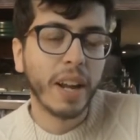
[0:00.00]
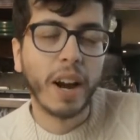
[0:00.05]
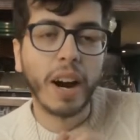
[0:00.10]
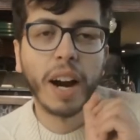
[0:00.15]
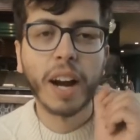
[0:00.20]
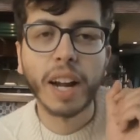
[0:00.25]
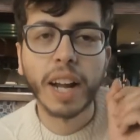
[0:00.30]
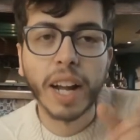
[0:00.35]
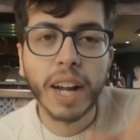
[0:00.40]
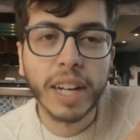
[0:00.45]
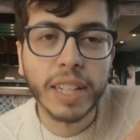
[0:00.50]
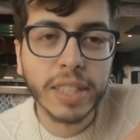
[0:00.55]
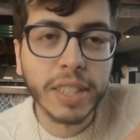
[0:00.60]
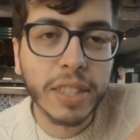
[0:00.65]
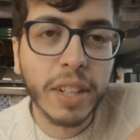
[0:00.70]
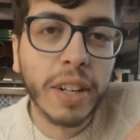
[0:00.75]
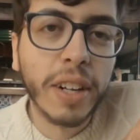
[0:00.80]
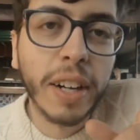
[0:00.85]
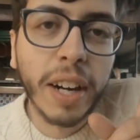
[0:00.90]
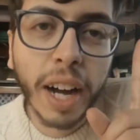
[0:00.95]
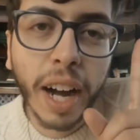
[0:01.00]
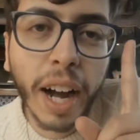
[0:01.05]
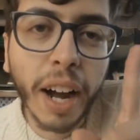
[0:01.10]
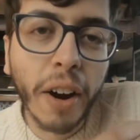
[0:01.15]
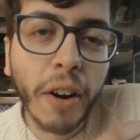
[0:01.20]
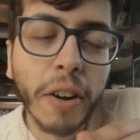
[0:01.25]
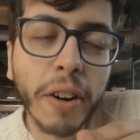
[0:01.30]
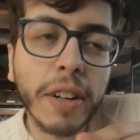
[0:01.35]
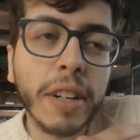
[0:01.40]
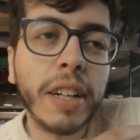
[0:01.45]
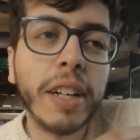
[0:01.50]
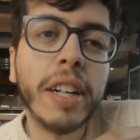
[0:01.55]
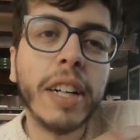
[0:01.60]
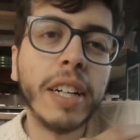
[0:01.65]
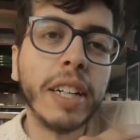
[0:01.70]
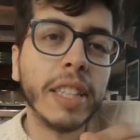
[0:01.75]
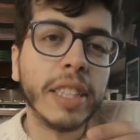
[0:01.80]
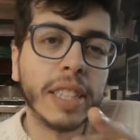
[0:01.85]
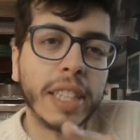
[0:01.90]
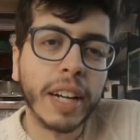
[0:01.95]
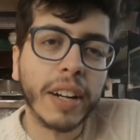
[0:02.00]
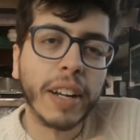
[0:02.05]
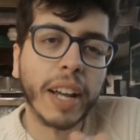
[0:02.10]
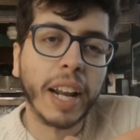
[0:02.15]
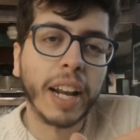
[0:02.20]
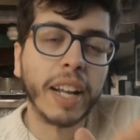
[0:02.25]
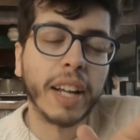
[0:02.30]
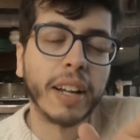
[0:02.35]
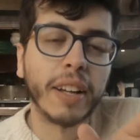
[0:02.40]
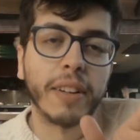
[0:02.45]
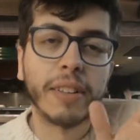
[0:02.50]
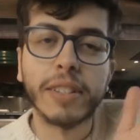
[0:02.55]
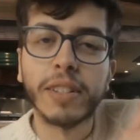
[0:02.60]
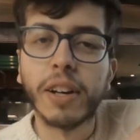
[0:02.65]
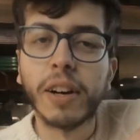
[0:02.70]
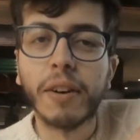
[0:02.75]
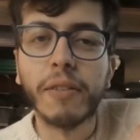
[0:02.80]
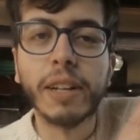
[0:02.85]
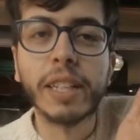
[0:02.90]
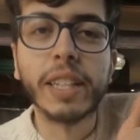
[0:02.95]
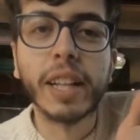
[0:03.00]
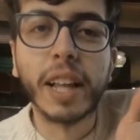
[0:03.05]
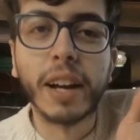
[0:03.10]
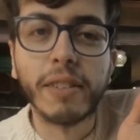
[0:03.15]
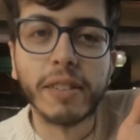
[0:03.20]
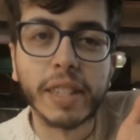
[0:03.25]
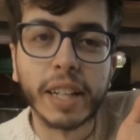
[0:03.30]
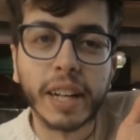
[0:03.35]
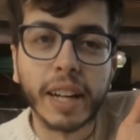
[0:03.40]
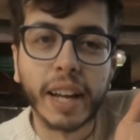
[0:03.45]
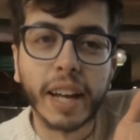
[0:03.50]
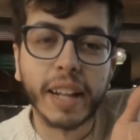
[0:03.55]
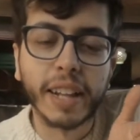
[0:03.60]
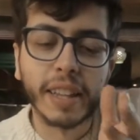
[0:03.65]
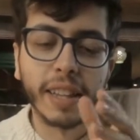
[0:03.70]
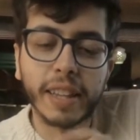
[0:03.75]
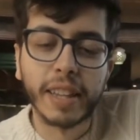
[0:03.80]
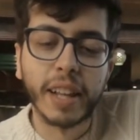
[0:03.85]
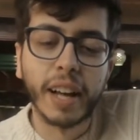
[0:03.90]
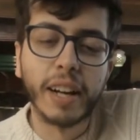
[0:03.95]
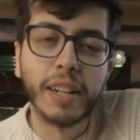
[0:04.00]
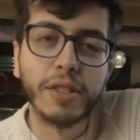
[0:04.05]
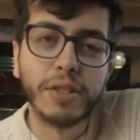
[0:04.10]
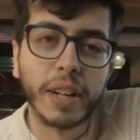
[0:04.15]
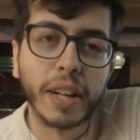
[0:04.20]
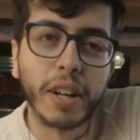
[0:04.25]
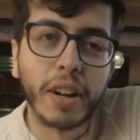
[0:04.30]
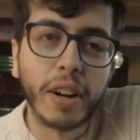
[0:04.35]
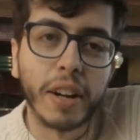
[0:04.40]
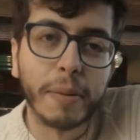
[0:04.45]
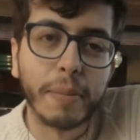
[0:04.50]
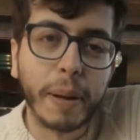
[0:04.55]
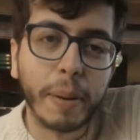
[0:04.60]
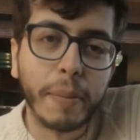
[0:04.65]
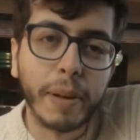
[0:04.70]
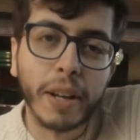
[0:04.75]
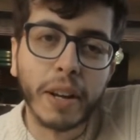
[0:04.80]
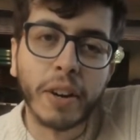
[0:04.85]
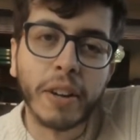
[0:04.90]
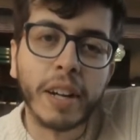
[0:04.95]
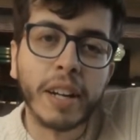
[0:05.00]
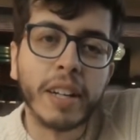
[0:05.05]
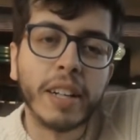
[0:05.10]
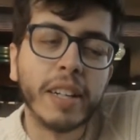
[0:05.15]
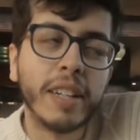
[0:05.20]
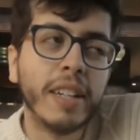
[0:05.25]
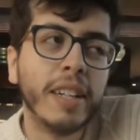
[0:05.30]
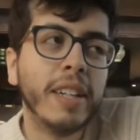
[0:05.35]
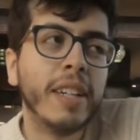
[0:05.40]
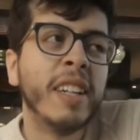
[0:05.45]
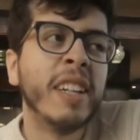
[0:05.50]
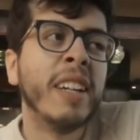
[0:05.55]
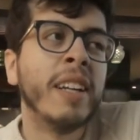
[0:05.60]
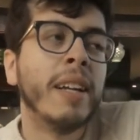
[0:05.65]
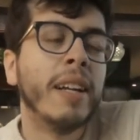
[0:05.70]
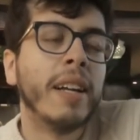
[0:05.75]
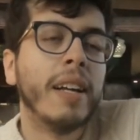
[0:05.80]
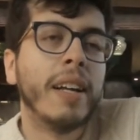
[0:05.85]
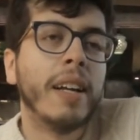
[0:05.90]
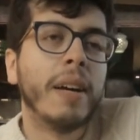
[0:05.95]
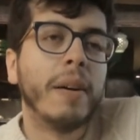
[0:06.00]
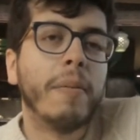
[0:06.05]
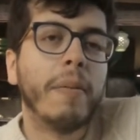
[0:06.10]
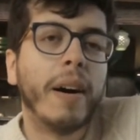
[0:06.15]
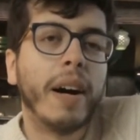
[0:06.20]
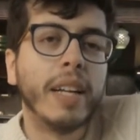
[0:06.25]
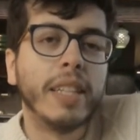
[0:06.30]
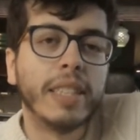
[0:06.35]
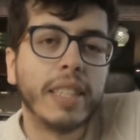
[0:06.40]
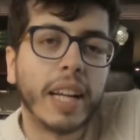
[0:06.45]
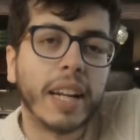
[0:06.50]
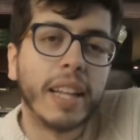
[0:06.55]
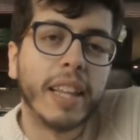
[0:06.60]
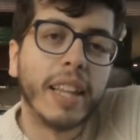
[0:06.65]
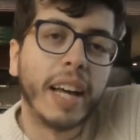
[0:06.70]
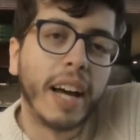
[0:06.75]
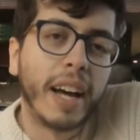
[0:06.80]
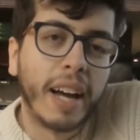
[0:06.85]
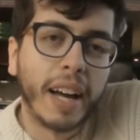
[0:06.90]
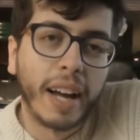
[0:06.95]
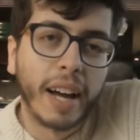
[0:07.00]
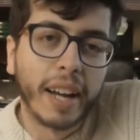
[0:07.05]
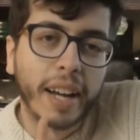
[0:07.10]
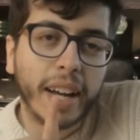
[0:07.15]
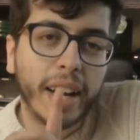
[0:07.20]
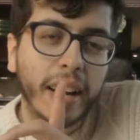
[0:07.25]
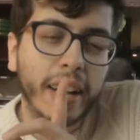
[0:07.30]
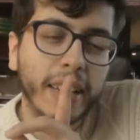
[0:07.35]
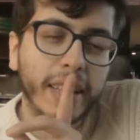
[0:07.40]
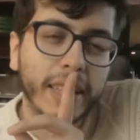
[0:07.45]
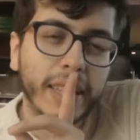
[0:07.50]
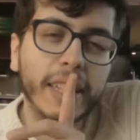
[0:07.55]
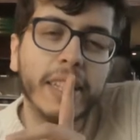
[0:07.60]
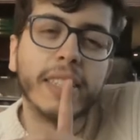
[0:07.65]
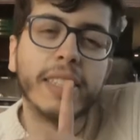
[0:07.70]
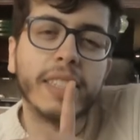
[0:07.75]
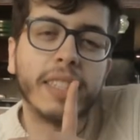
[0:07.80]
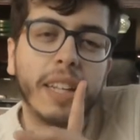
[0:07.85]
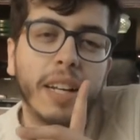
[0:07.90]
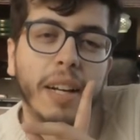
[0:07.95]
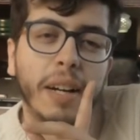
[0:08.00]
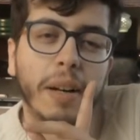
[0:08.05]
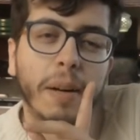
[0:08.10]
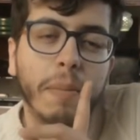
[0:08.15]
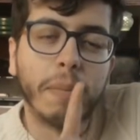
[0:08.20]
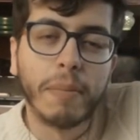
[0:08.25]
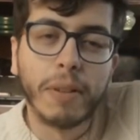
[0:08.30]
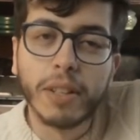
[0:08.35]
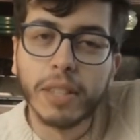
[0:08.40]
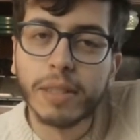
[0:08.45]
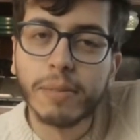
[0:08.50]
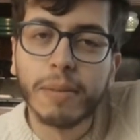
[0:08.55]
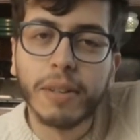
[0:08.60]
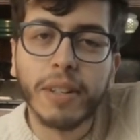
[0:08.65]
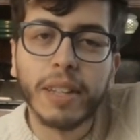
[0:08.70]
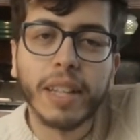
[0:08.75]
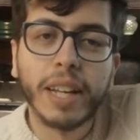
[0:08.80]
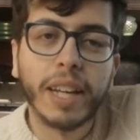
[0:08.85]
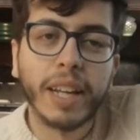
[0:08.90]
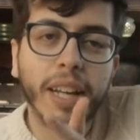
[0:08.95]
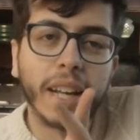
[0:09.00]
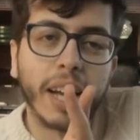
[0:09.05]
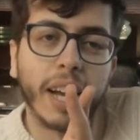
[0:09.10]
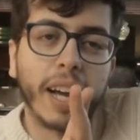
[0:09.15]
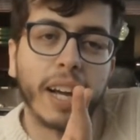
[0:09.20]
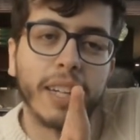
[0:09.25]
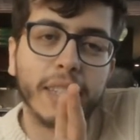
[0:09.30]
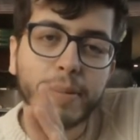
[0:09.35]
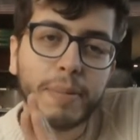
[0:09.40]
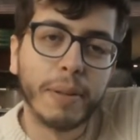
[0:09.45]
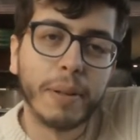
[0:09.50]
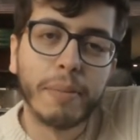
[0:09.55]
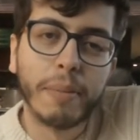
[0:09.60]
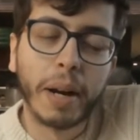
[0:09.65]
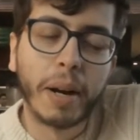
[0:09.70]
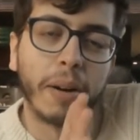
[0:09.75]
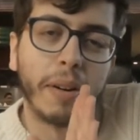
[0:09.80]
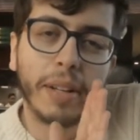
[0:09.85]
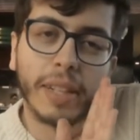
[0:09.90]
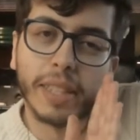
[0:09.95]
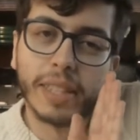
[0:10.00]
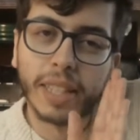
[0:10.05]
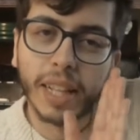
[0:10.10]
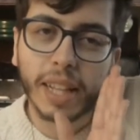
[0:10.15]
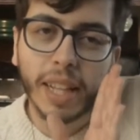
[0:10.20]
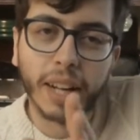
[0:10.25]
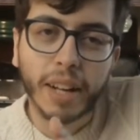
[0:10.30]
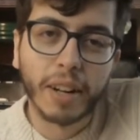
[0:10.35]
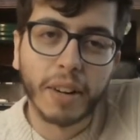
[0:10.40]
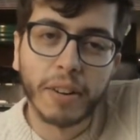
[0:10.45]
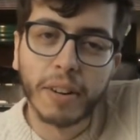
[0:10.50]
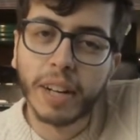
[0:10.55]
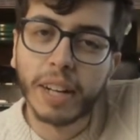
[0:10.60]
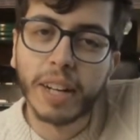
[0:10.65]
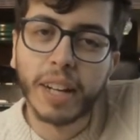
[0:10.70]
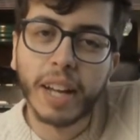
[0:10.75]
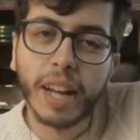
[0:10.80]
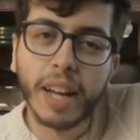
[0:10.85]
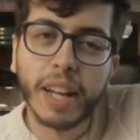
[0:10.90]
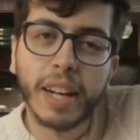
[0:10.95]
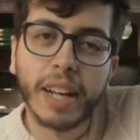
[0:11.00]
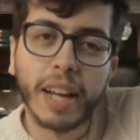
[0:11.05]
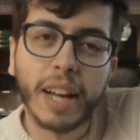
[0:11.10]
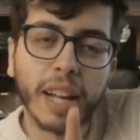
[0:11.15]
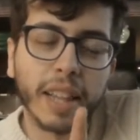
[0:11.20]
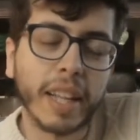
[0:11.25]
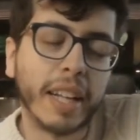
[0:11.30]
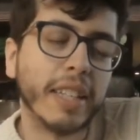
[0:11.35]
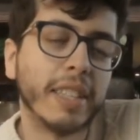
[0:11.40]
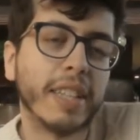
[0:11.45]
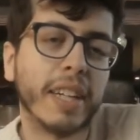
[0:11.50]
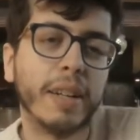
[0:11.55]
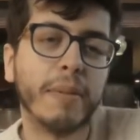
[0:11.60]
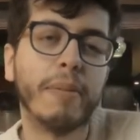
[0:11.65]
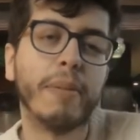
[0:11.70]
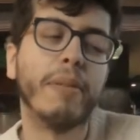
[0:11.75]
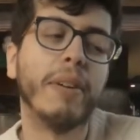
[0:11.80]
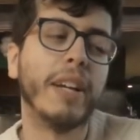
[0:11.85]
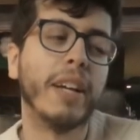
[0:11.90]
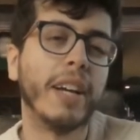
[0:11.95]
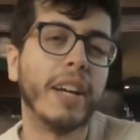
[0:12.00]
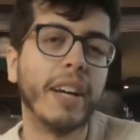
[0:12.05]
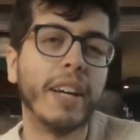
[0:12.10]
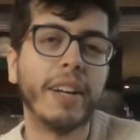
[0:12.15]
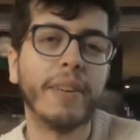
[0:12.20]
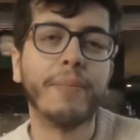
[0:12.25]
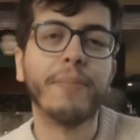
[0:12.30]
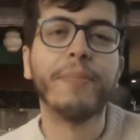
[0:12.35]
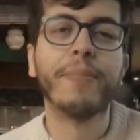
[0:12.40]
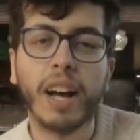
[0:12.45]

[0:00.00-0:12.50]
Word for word: Alright, guys, so I ordered, instead of getting, so originally I was going to get a drink called Baby Yoda. But instead of that, I got this um, blue smoothie. It has blueberries and like coconut in it. I think it's gonna be pretty good.